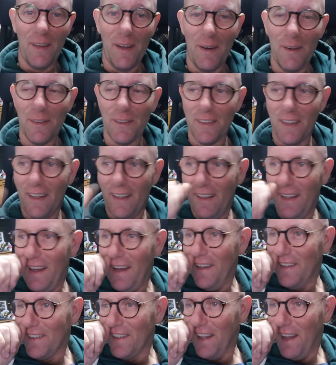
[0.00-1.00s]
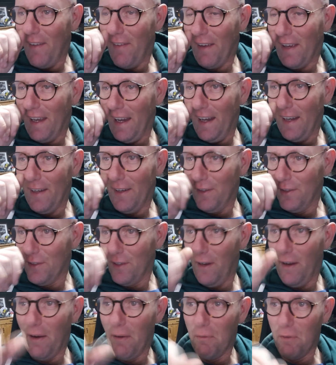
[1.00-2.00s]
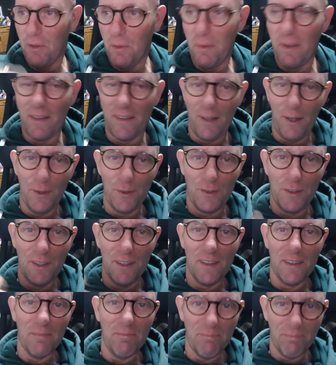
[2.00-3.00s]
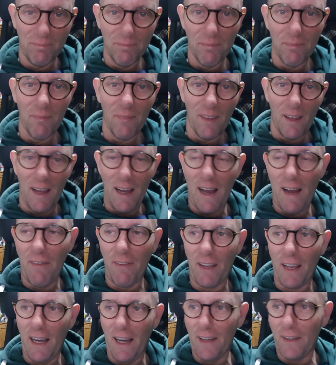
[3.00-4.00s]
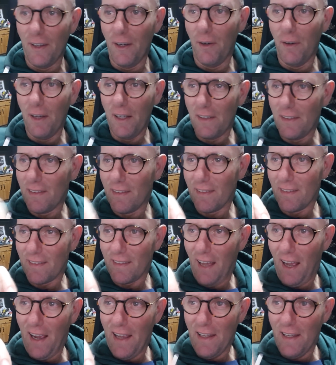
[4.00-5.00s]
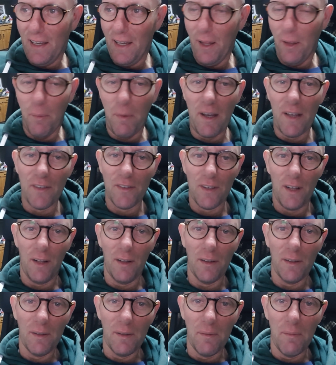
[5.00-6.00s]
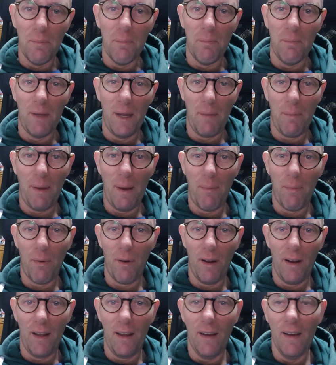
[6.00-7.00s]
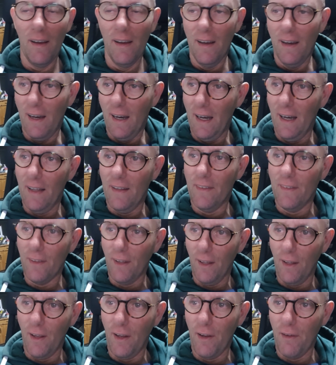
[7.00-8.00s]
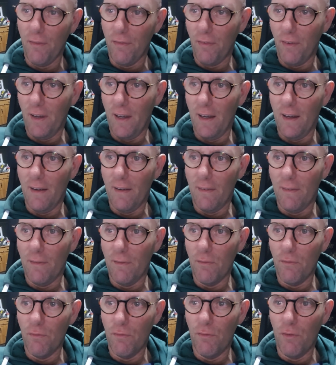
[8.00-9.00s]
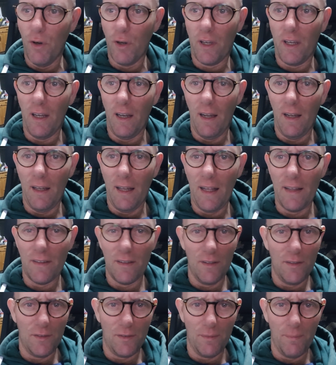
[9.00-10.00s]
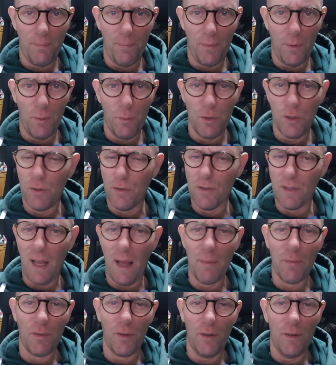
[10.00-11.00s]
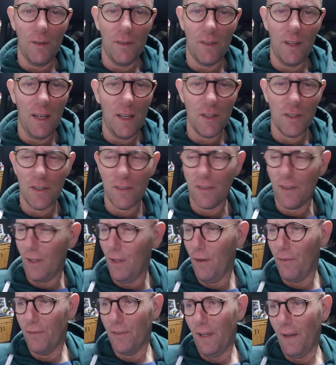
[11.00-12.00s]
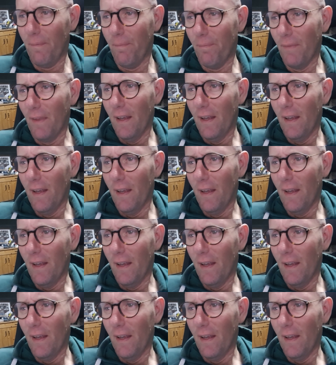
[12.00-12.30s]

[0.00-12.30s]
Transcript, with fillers: That was it. Lettuce and avocado. Sorry, it was a bit toasted. Avocado, tiny little bit of salt, bit of pepper on it, and a lot of uh, lettuce, which was absolutely delicious. I loved it.